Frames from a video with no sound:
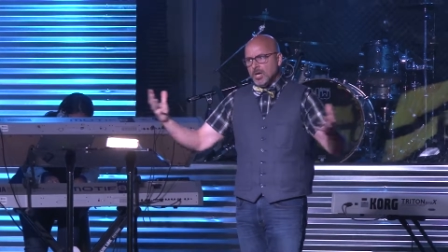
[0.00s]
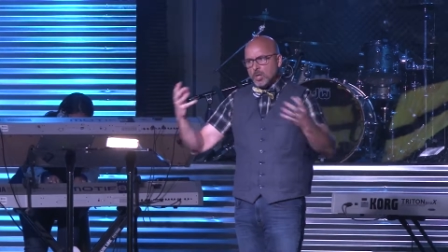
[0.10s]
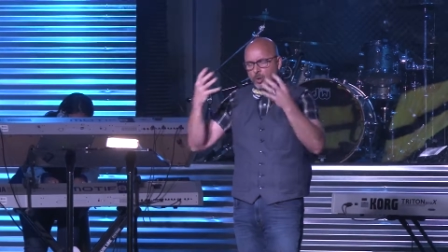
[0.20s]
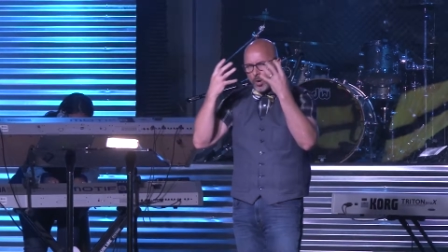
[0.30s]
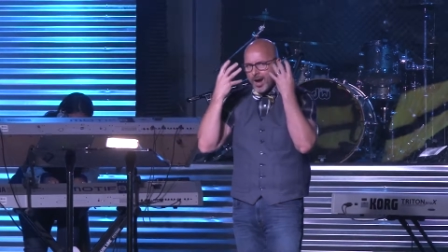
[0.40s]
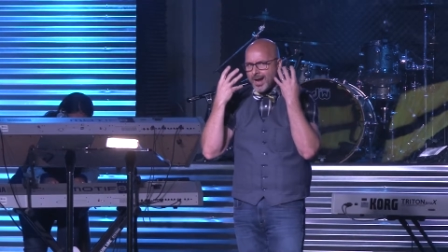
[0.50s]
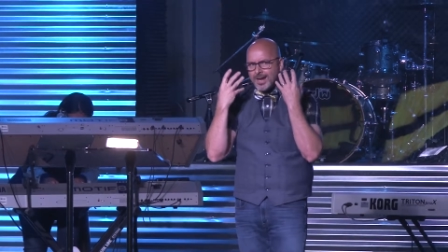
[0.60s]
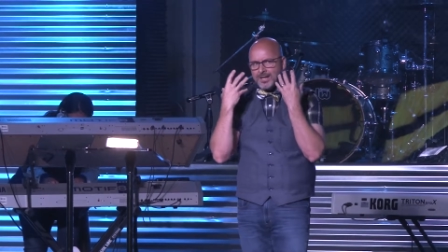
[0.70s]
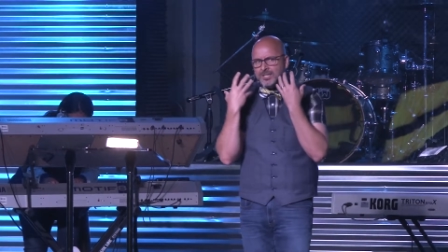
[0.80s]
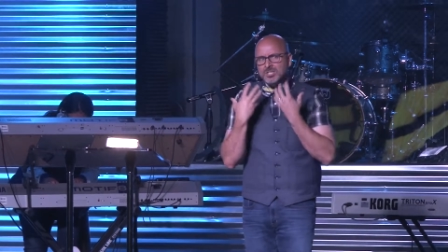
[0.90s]

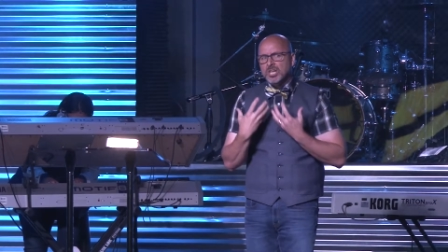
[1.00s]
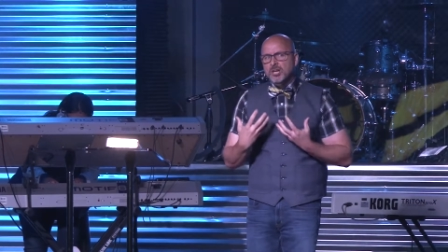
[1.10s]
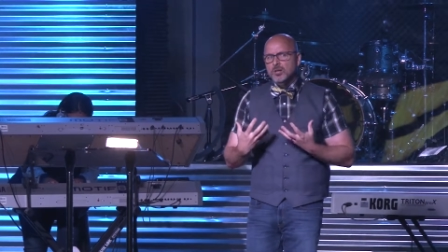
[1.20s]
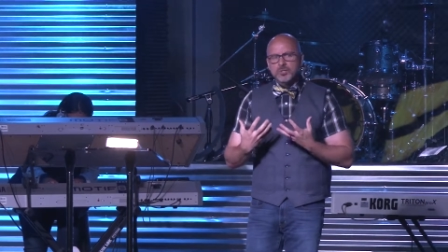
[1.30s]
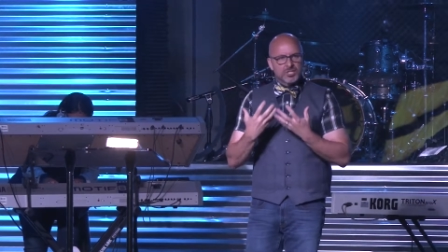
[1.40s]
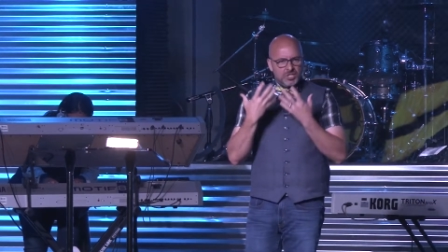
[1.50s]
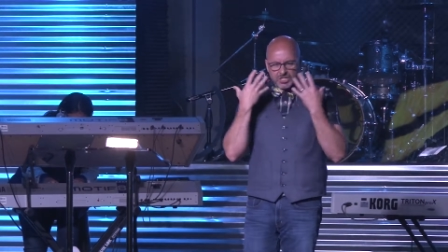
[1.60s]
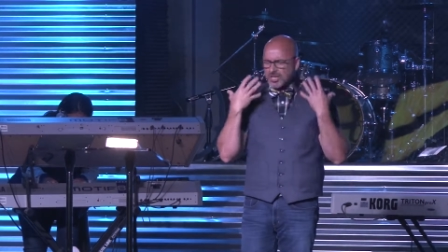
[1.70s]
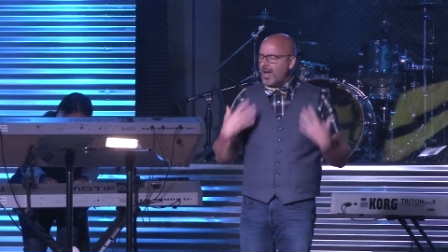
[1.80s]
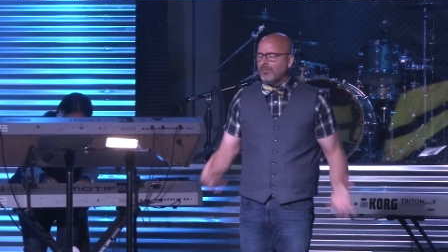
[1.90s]
Crying and tears and
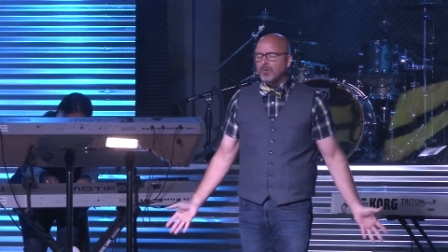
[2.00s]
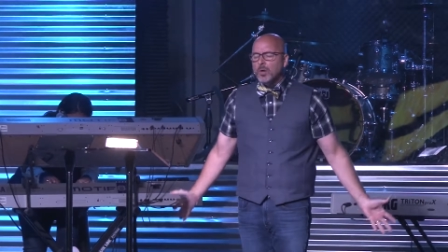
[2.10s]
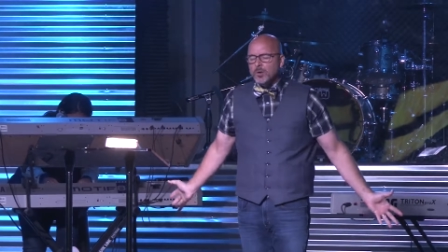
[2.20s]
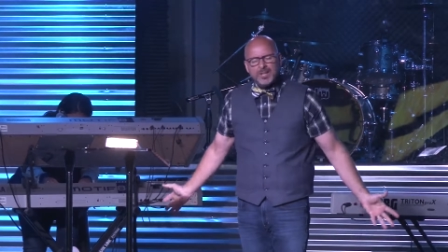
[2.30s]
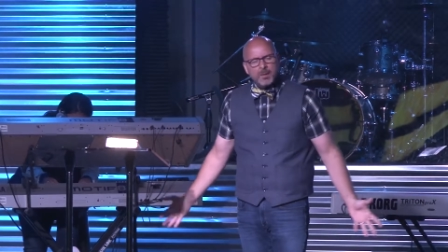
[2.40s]
snot flowing.